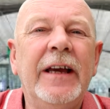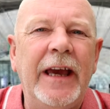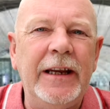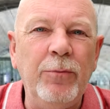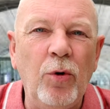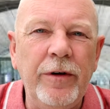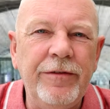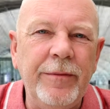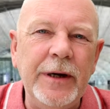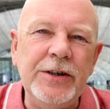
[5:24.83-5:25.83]
getting more
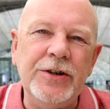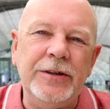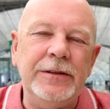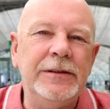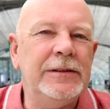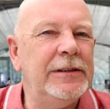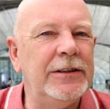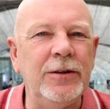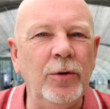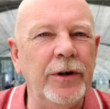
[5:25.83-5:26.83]
information.
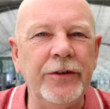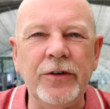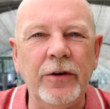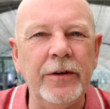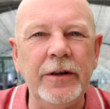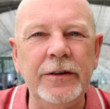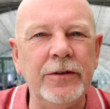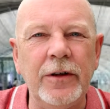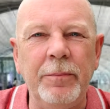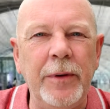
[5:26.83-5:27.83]
This lawyer's got the, he's
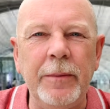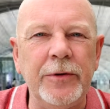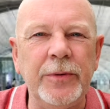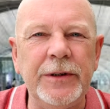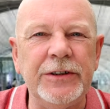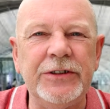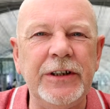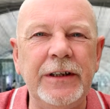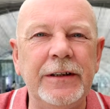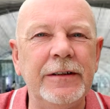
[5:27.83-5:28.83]
got the bit between his
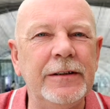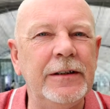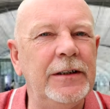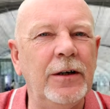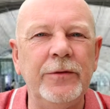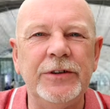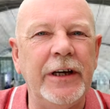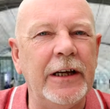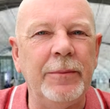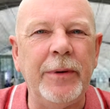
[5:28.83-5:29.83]
teeth. He obviously
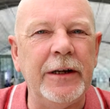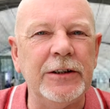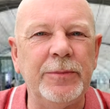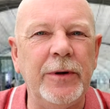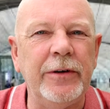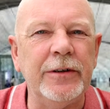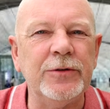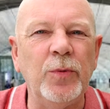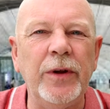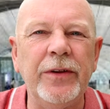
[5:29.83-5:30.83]
had a bad
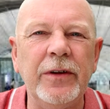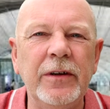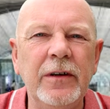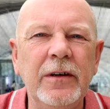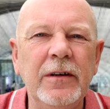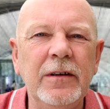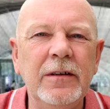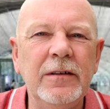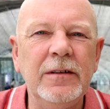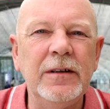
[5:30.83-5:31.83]
experience with
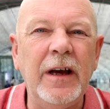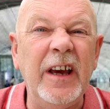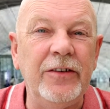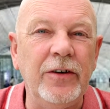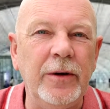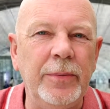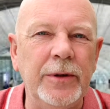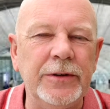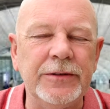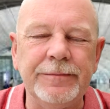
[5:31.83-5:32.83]
a Thai
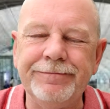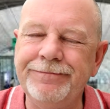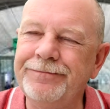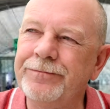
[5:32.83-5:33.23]
person.